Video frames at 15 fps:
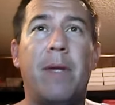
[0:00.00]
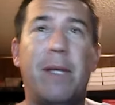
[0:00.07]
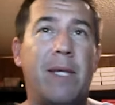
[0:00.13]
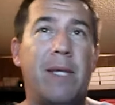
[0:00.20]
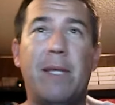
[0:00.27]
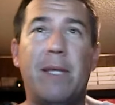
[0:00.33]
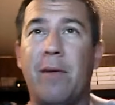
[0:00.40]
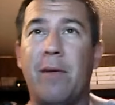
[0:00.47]

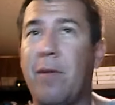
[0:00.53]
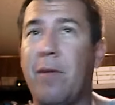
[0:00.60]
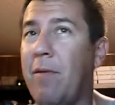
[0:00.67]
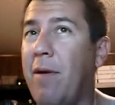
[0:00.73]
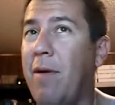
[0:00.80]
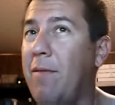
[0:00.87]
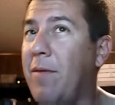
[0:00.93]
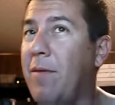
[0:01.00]
But
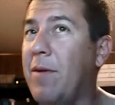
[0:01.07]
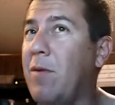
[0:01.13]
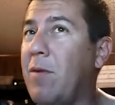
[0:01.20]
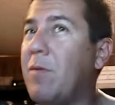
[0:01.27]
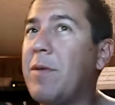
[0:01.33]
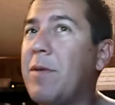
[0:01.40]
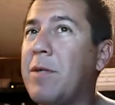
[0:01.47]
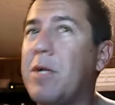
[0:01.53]
neither the
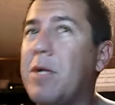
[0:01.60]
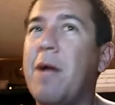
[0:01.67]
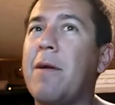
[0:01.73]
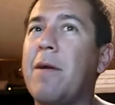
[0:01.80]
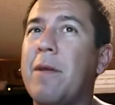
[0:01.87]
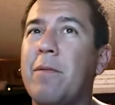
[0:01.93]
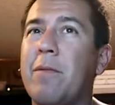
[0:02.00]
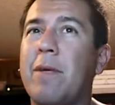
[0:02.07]
Reverend nor the
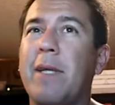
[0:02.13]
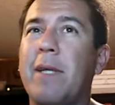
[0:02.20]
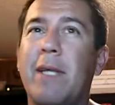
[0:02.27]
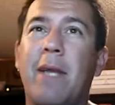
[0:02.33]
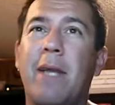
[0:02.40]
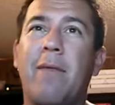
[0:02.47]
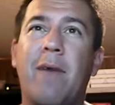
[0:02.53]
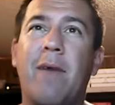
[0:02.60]
charity
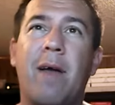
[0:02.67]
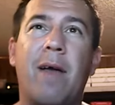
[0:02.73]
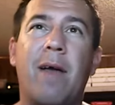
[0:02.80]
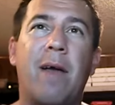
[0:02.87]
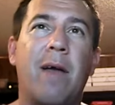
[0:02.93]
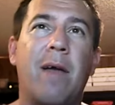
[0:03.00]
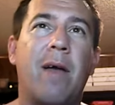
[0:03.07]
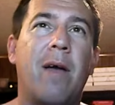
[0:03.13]
would
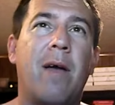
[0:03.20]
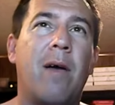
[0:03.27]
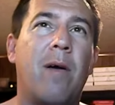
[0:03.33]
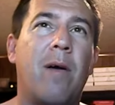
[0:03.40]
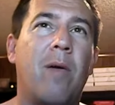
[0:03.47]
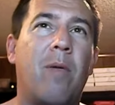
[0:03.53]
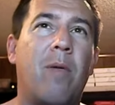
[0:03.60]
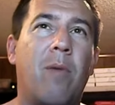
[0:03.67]
identify
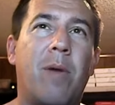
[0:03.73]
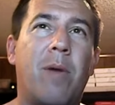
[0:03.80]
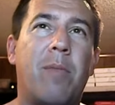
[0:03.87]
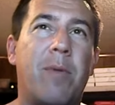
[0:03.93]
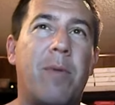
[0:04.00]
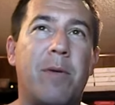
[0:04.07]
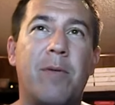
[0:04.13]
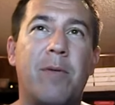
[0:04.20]

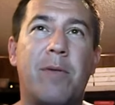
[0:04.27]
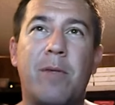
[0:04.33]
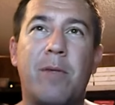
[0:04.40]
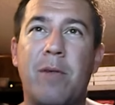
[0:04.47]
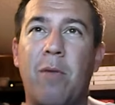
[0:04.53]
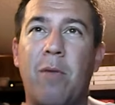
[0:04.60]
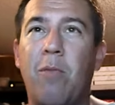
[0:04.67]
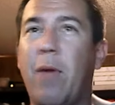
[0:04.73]
what
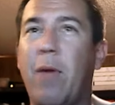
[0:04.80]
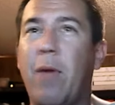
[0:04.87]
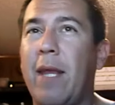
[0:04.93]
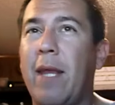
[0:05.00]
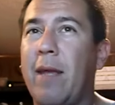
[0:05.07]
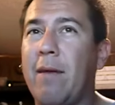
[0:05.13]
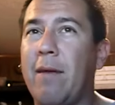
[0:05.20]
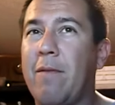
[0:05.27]
producers are
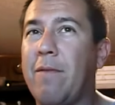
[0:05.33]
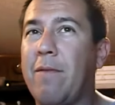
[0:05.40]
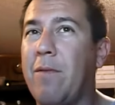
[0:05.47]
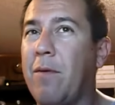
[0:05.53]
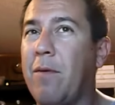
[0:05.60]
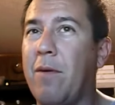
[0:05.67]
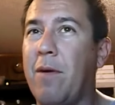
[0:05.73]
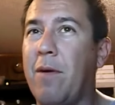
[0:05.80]
waiting
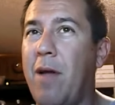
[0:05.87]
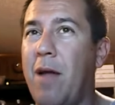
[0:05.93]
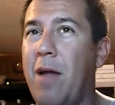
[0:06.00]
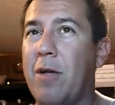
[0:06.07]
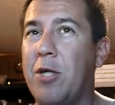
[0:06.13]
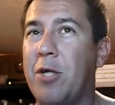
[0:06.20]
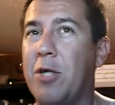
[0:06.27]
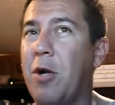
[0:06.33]
for
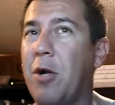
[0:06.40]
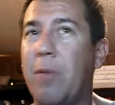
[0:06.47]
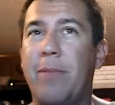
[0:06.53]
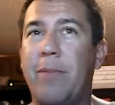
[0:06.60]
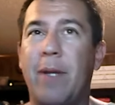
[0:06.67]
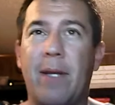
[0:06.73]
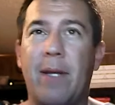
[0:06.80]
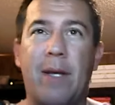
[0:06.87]

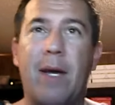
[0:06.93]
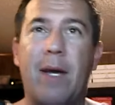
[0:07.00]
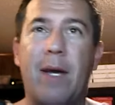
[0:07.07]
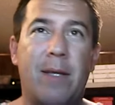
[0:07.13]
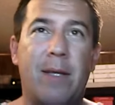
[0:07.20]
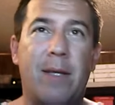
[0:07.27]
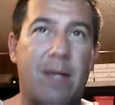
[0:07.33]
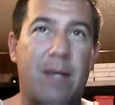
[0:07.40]
Sharpton
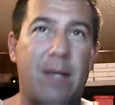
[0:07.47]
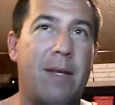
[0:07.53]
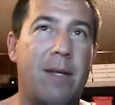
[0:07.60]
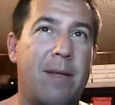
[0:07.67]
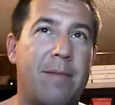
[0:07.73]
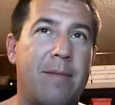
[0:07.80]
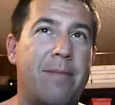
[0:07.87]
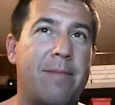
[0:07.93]

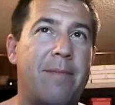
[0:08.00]
content.